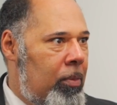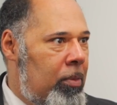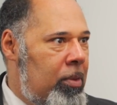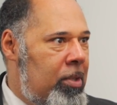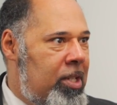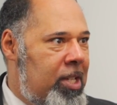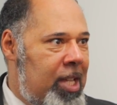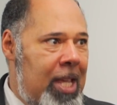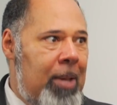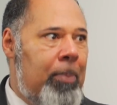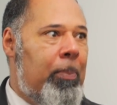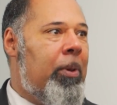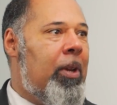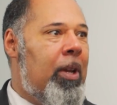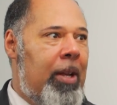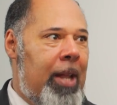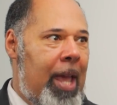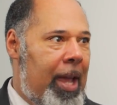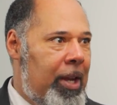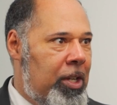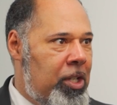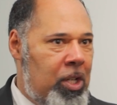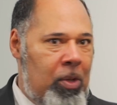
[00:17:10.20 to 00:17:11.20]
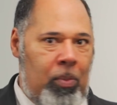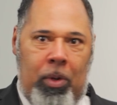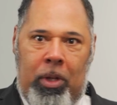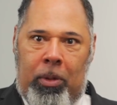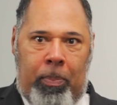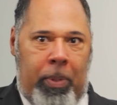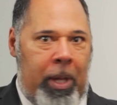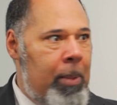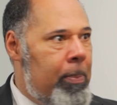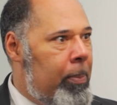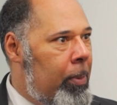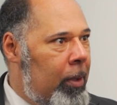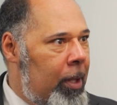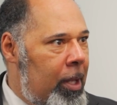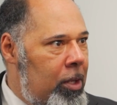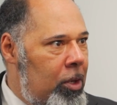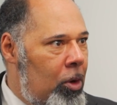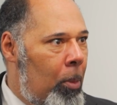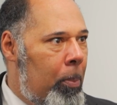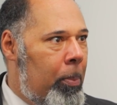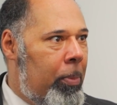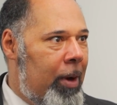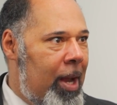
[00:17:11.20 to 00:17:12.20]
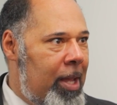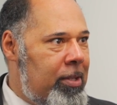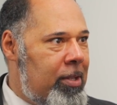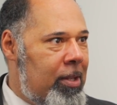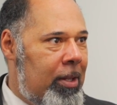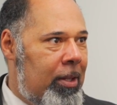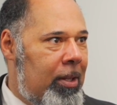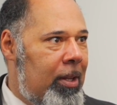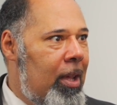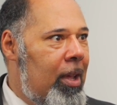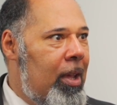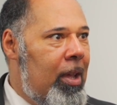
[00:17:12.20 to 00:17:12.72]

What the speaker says: deep connection with people in your present.